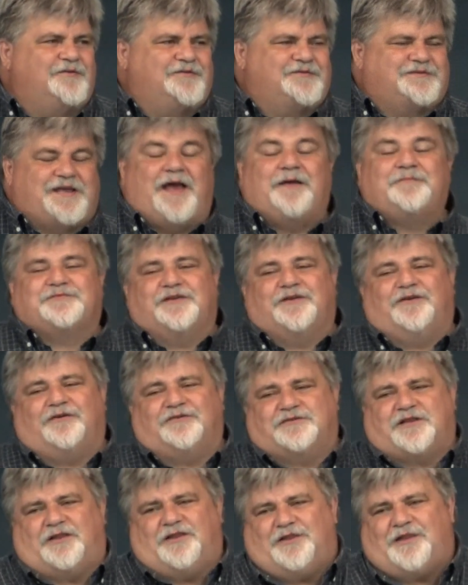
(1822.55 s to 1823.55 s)
the Samson
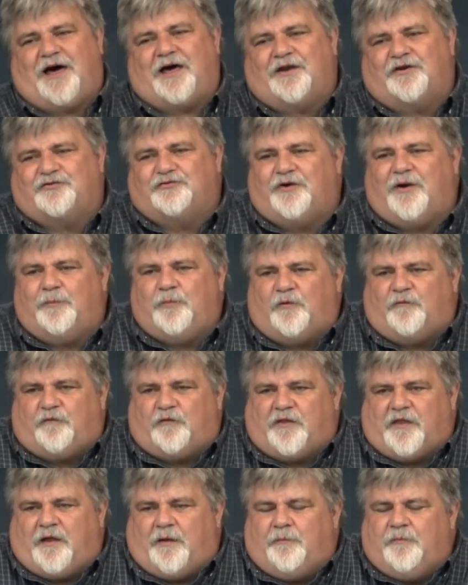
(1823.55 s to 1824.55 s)
caused a lot of trouble
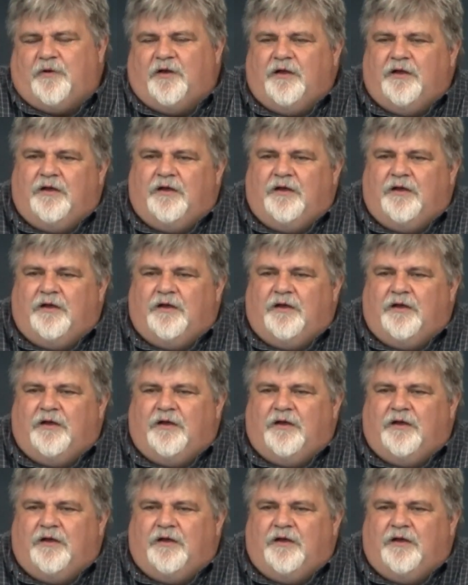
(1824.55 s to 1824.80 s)
for them.